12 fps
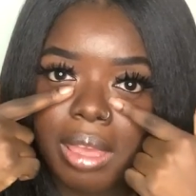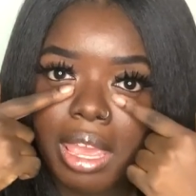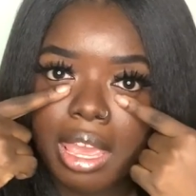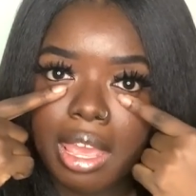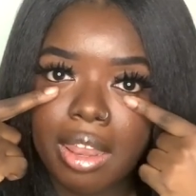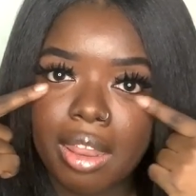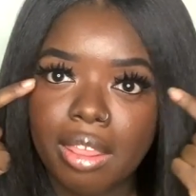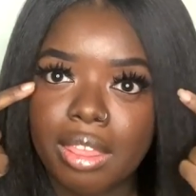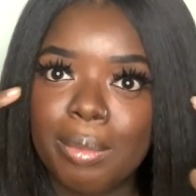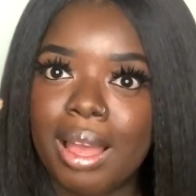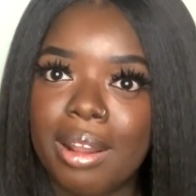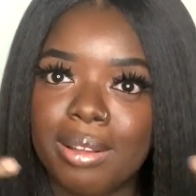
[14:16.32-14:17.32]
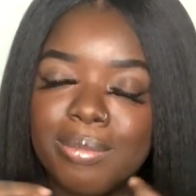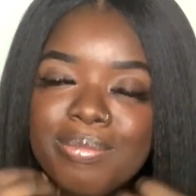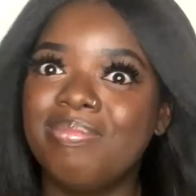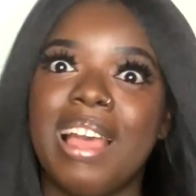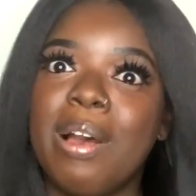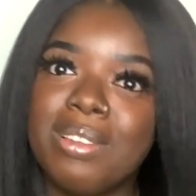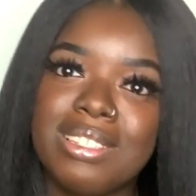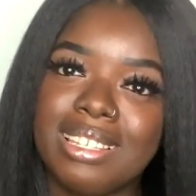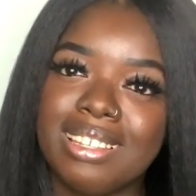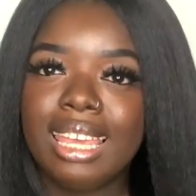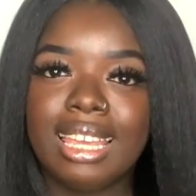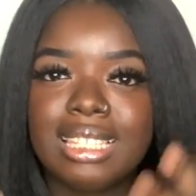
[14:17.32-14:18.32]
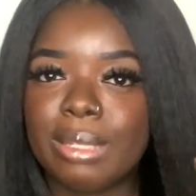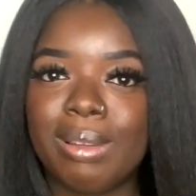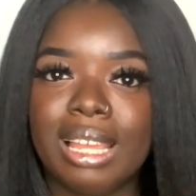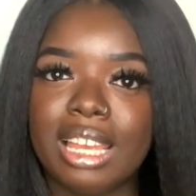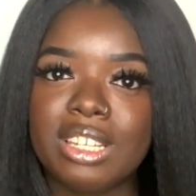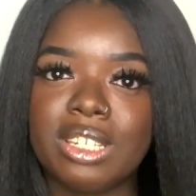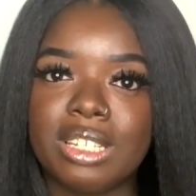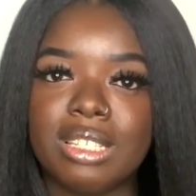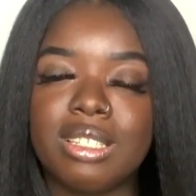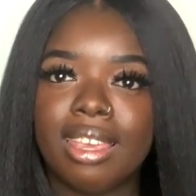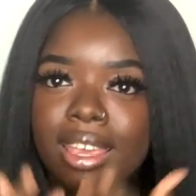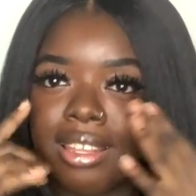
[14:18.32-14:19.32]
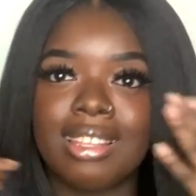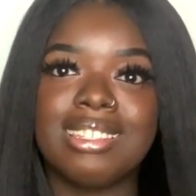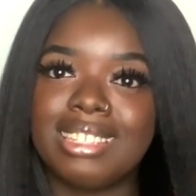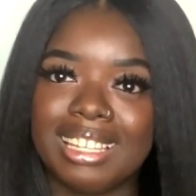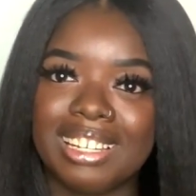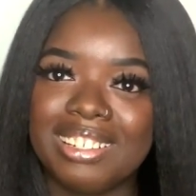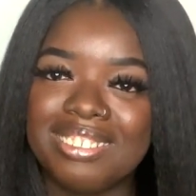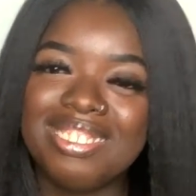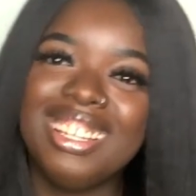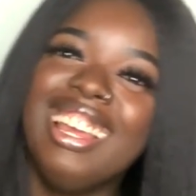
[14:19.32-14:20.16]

and the bottom. That was it. And some lashes and concealer.